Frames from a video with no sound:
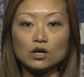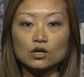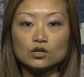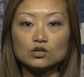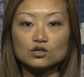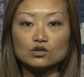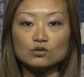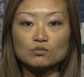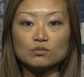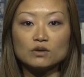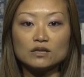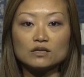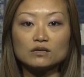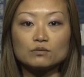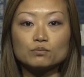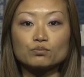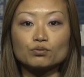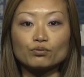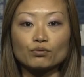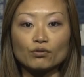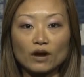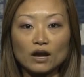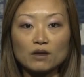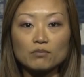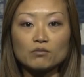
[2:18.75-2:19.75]
to be the
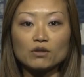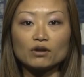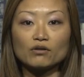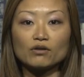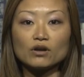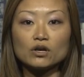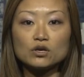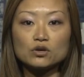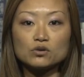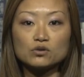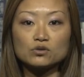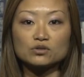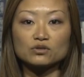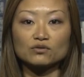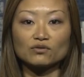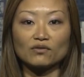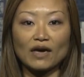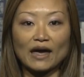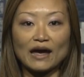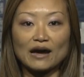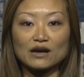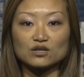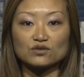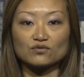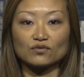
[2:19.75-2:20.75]
primary use of
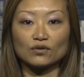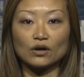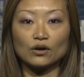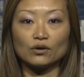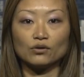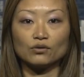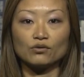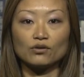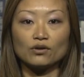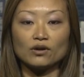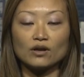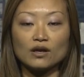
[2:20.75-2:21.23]
cash flow